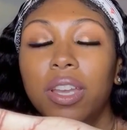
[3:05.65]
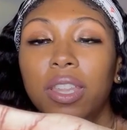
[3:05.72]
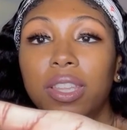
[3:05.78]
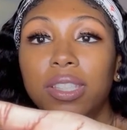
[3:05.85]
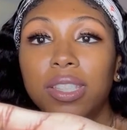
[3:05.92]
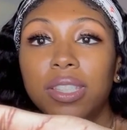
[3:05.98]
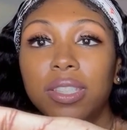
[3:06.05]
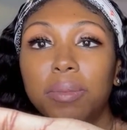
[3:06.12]

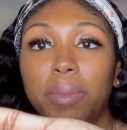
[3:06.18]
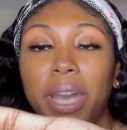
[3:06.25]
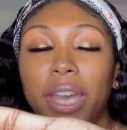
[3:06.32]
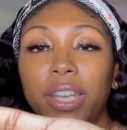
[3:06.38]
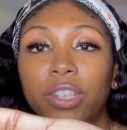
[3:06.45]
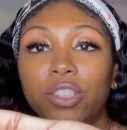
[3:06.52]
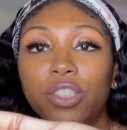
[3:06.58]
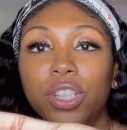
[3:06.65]
This is the
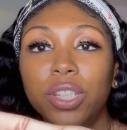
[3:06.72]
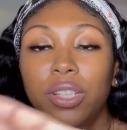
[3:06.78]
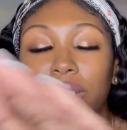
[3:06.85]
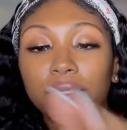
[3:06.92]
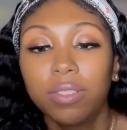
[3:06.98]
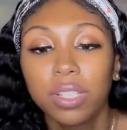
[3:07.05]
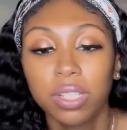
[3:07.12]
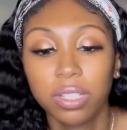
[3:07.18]
packaging
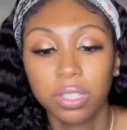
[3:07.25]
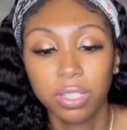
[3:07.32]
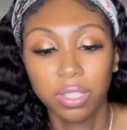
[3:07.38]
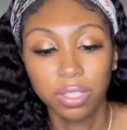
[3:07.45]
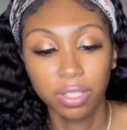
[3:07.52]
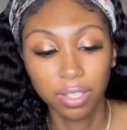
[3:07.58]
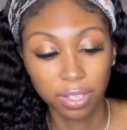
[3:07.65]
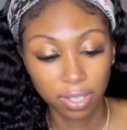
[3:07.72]
of it,
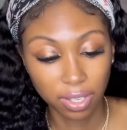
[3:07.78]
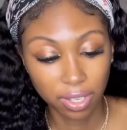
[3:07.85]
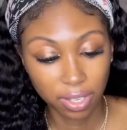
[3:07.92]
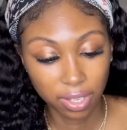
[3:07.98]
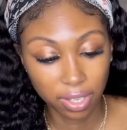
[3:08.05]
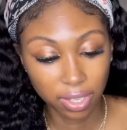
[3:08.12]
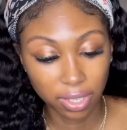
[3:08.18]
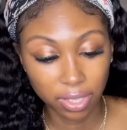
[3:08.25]

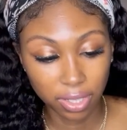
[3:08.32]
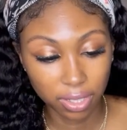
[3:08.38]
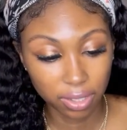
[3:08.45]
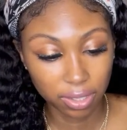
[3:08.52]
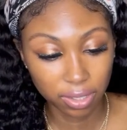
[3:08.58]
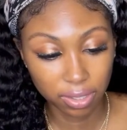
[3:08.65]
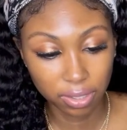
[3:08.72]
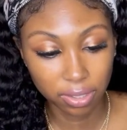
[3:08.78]

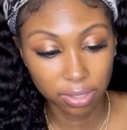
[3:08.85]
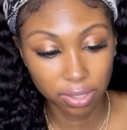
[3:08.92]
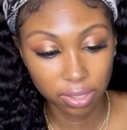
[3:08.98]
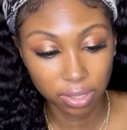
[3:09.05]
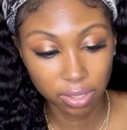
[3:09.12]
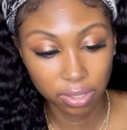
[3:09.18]
and